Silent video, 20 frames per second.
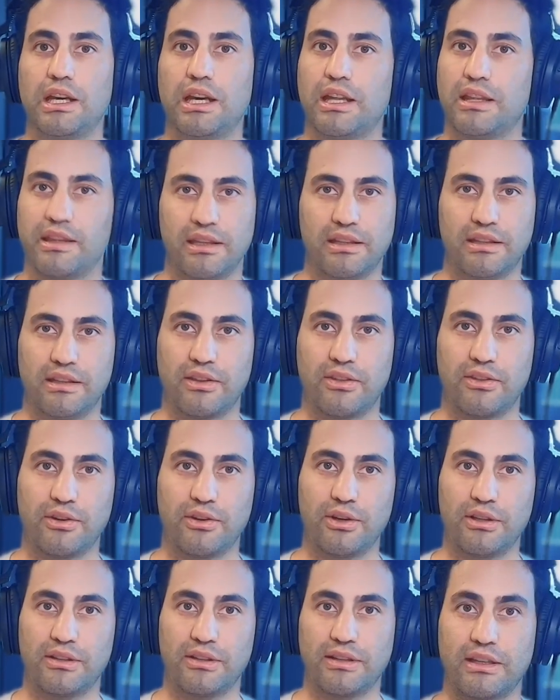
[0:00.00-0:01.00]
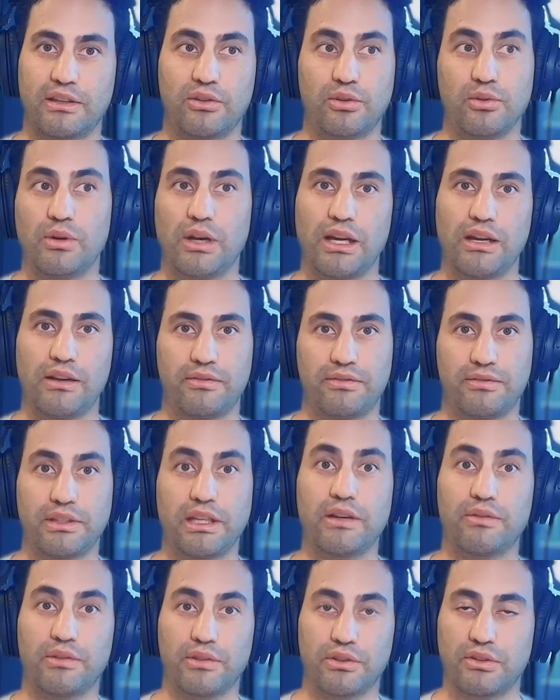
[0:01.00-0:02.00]
And then the third is do you have
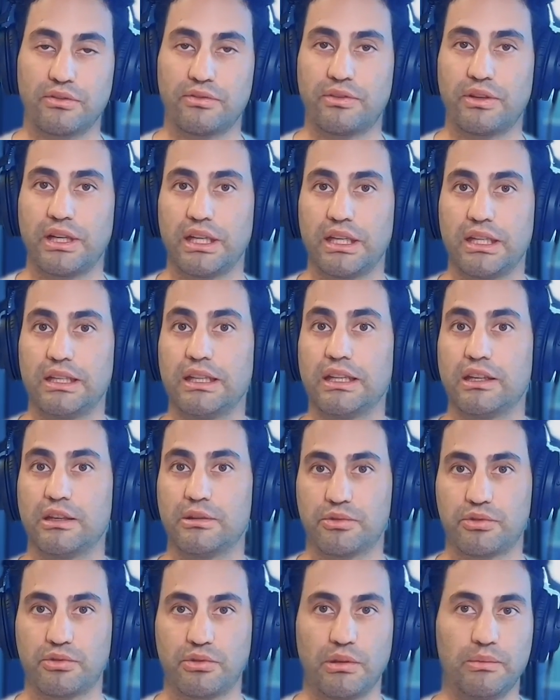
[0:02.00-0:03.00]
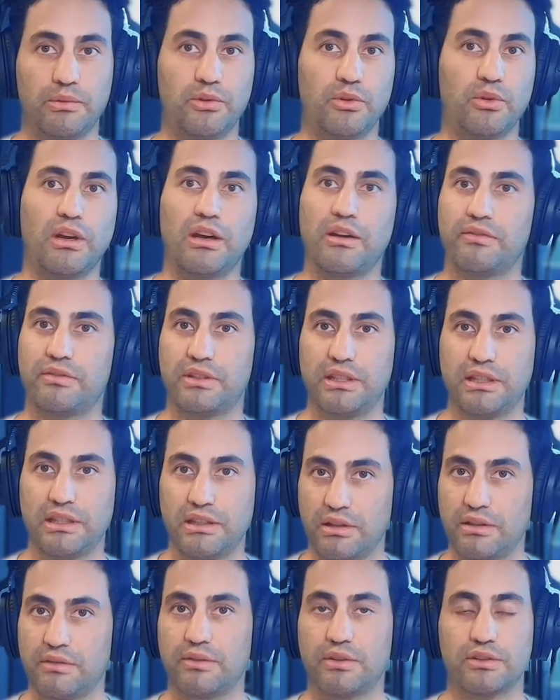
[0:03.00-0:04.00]
diversified income streams? Do you have
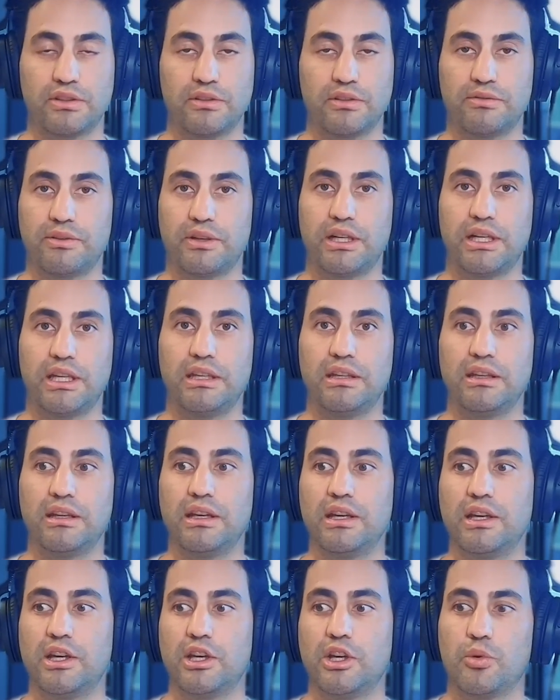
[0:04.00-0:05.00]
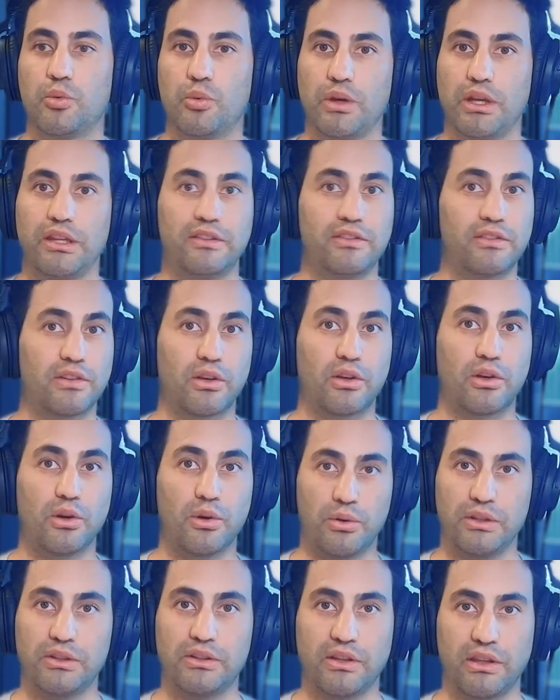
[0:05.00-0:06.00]
diversified ways to
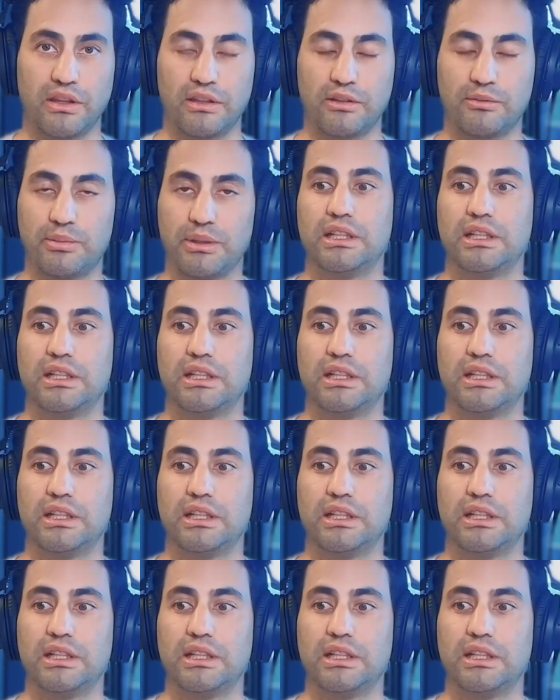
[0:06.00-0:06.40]
go into this?